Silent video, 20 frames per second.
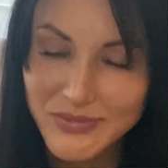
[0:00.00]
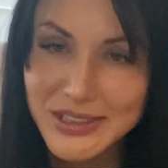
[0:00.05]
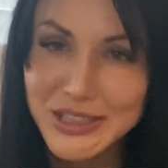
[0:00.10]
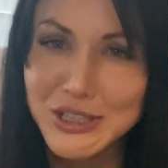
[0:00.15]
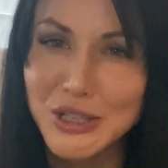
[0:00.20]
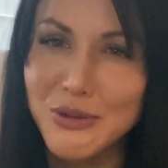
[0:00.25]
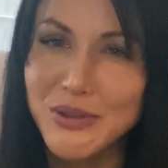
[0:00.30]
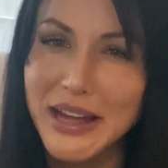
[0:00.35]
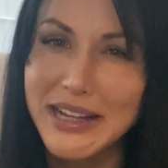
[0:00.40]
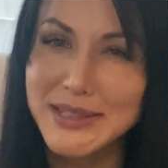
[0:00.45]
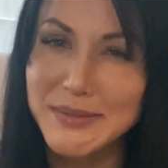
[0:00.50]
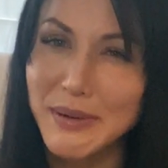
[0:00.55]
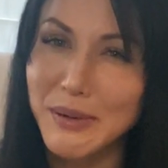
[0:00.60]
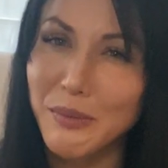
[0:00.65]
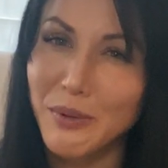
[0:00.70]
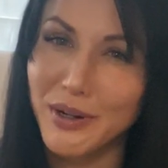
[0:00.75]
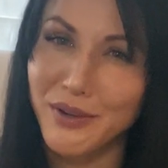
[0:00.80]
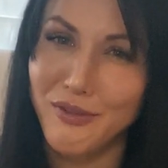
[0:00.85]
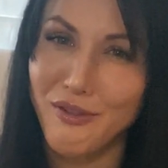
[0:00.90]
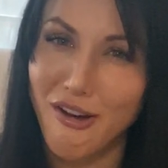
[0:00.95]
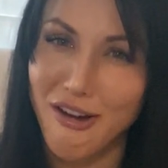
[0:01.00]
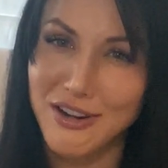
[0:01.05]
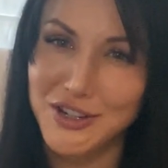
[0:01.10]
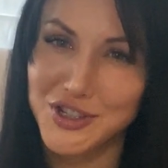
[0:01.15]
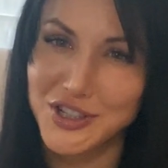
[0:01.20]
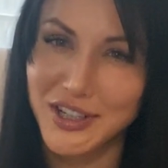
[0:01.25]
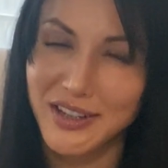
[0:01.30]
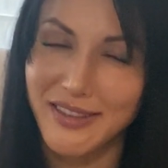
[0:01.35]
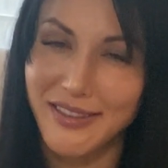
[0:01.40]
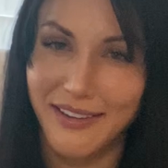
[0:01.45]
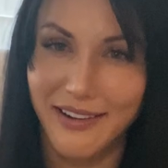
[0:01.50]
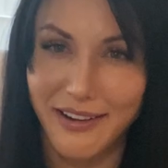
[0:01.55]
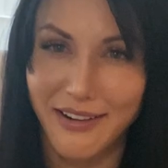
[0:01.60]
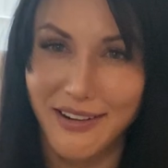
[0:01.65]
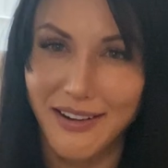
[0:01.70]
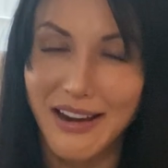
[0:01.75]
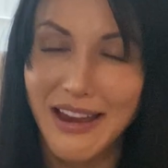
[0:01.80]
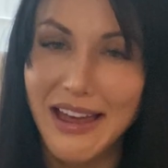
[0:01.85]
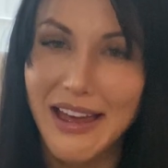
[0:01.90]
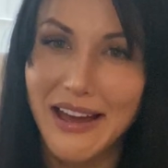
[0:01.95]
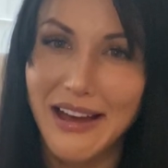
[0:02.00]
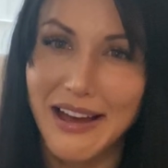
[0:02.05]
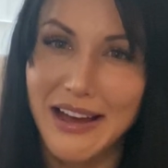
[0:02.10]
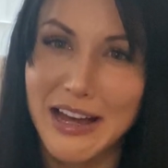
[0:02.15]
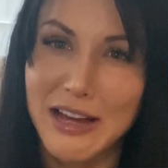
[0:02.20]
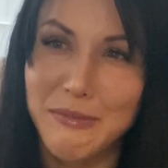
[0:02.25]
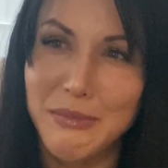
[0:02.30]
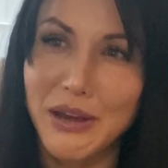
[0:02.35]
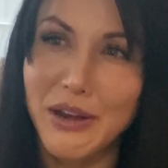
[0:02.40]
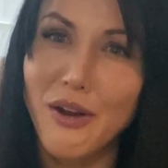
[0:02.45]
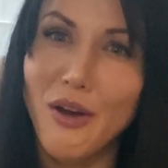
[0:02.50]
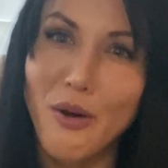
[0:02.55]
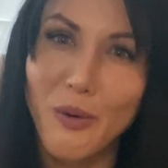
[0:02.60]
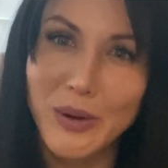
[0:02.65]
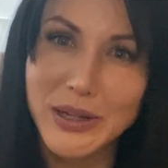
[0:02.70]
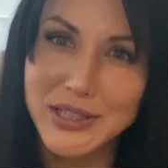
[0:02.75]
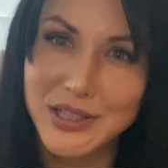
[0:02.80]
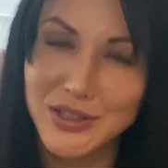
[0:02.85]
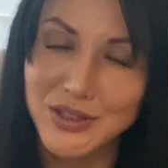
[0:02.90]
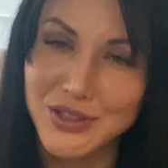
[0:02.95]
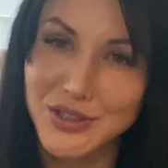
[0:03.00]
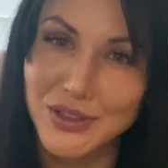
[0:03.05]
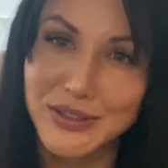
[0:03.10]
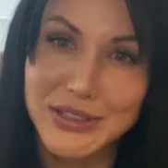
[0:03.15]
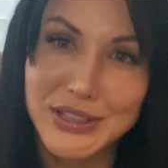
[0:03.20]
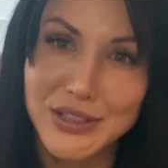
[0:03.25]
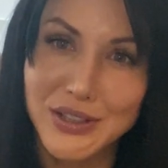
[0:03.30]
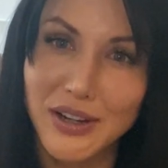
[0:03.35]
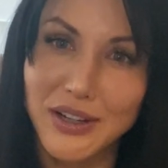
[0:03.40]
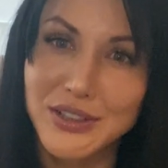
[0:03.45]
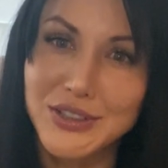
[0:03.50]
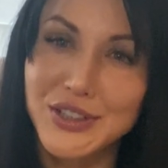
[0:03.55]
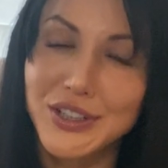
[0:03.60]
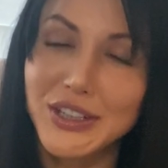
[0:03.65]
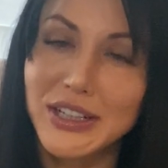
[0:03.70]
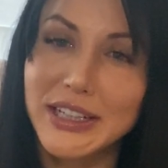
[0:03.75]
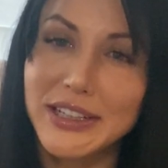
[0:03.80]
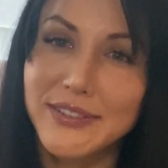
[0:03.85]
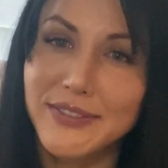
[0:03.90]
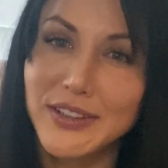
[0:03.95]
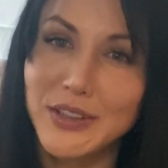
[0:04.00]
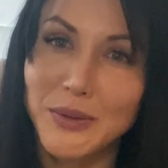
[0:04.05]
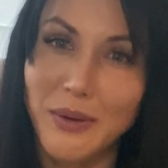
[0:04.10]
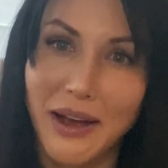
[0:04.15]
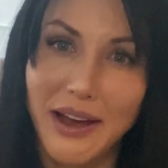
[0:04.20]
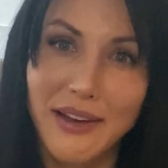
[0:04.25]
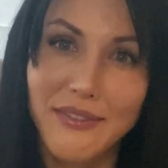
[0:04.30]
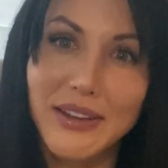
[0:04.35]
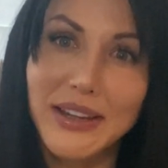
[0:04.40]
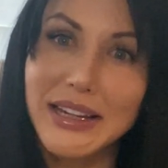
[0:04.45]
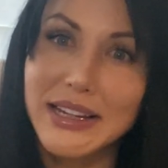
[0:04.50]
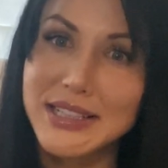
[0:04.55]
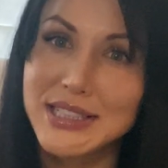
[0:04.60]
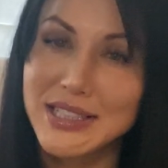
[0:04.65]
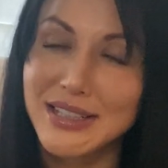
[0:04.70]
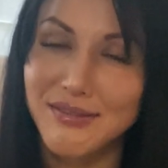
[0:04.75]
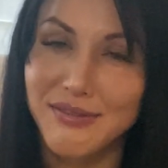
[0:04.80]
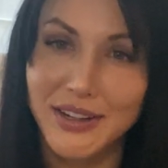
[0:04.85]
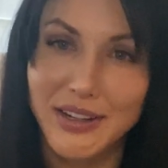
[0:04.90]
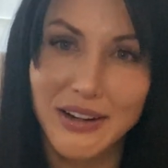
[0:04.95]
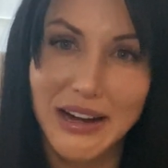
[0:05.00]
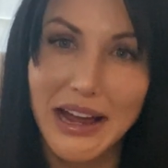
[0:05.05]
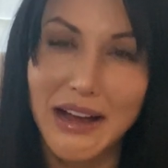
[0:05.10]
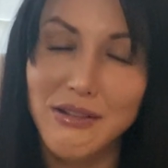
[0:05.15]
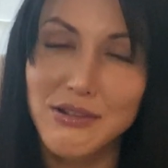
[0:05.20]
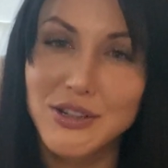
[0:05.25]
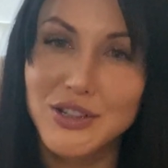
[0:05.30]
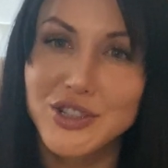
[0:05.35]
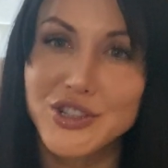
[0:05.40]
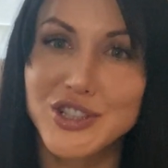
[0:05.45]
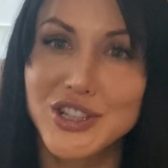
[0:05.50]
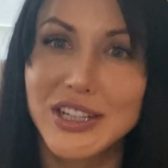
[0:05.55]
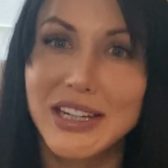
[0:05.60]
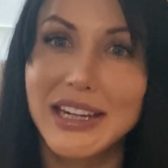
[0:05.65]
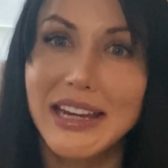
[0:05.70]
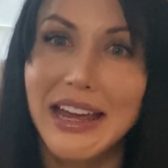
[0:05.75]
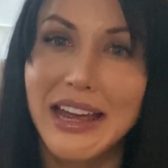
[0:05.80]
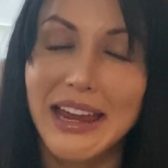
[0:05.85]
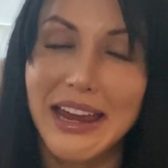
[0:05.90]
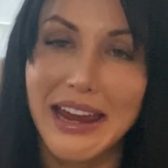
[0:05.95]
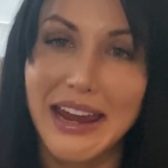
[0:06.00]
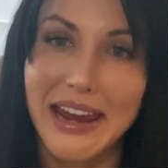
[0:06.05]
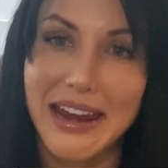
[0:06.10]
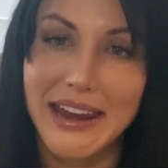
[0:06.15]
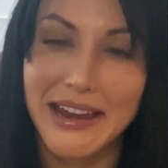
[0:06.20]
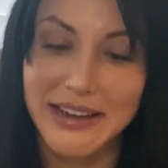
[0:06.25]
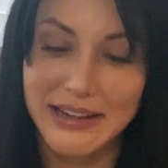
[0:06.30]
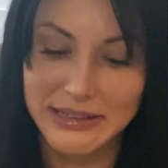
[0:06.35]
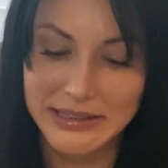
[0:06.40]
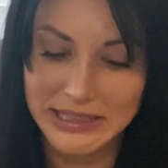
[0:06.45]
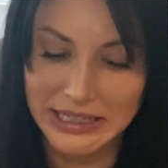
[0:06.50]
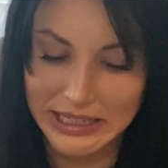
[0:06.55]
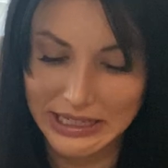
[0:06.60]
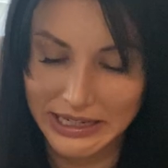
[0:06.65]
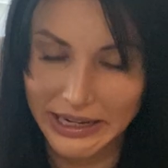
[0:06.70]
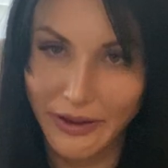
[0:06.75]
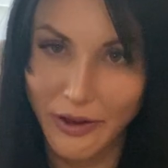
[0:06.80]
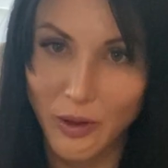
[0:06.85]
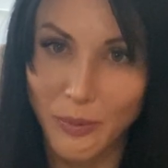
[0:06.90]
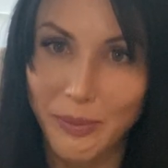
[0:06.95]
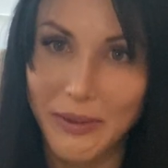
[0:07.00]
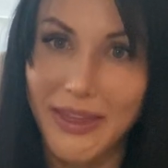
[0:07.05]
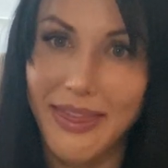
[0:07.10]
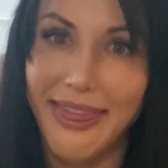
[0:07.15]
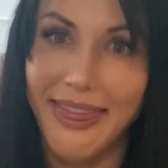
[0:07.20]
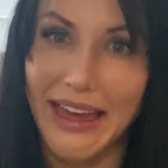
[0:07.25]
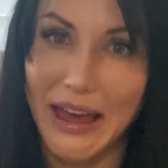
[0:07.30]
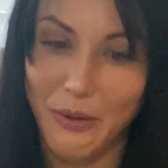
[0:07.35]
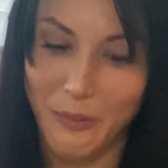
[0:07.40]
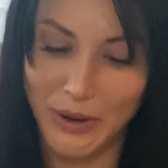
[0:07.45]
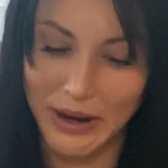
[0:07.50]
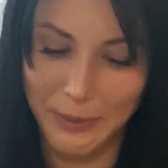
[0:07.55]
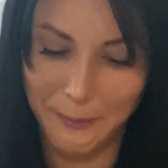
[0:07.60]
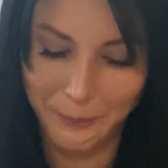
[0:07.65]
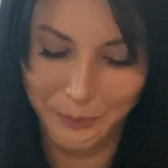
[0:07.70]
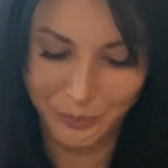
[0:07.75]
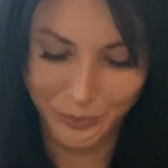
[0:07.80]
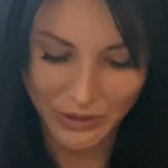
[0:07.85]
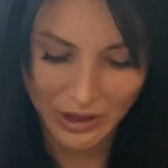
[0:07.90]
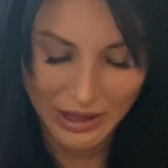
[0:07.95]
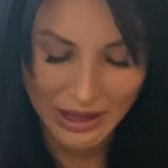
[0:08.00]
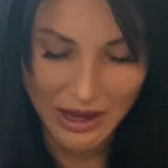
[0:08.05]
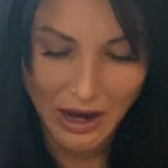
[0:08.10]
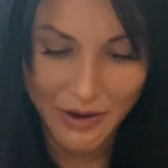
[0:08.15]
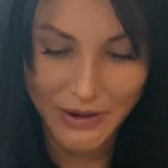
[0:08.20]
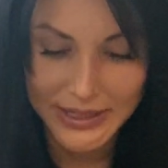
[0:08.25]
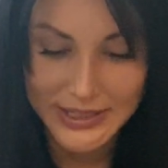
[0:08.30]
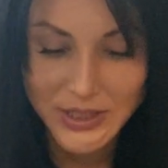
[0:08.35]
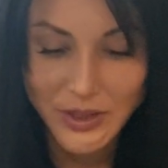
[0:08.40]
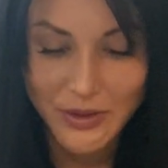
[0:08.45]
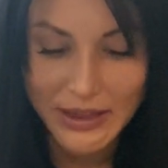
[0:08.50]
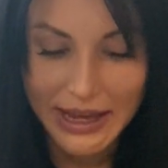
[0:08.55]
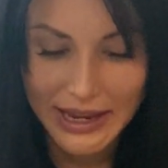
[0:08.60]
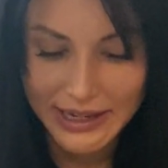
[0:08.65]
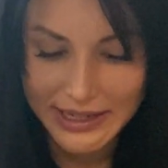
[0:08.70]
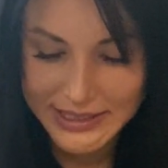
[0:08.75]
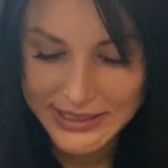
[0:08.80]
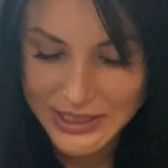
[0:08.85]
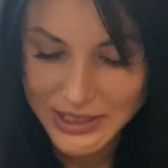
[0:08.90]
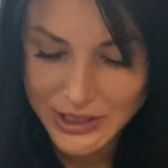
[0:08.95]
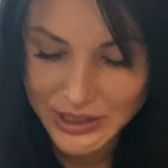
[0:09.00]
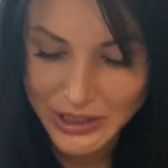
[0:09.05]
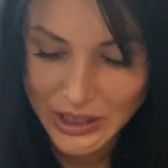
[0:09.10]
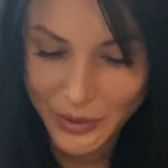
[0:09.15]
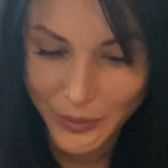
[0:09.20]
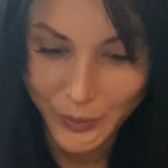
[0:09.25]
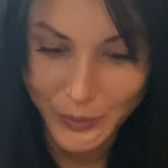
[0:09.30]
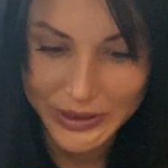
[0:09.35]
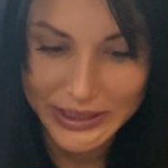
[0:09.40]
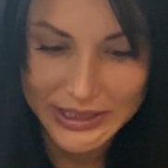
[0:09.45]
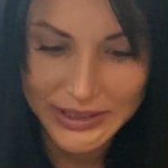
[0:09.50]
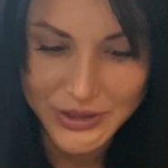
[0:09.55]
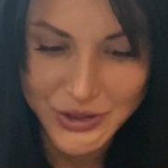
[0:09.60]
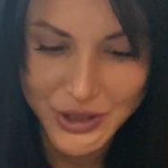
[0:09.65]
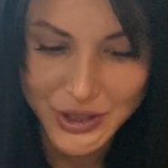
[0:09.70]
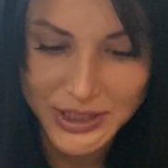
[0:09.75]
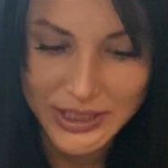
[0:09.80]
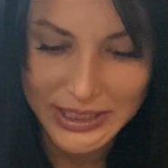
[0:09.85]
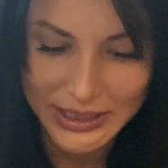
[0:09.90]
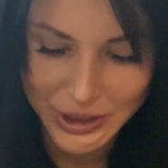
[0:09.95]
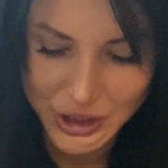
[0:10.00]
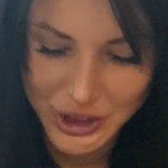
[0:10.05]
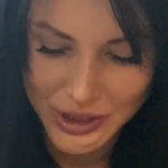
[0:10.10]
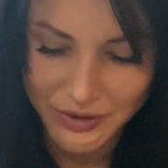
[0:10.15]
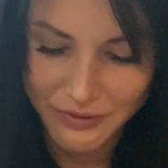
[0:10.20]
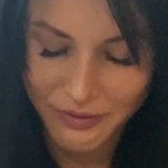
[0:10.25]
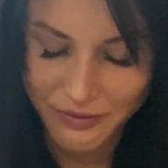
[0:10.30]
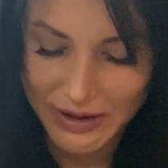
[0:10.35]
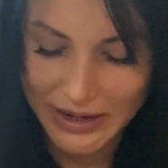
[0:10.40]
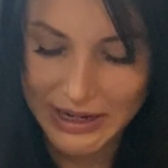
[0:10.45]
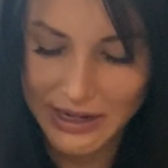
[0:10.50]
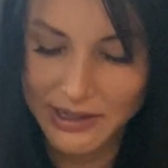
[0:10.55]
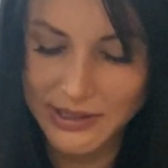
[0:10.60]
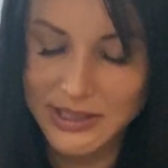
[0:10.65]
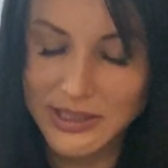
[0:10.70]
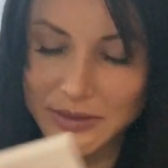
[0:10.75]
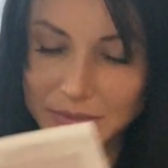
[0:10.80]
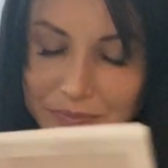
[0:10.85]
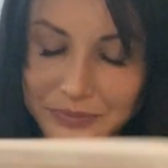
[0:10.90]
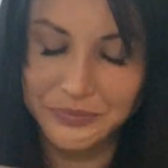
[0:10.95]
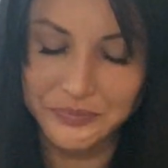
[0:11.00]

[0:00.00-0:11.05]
So that's my word of caution there. And always consult a doctor if you have like a severe allergy and getting help that way. All right, so that is the reintroduction phase.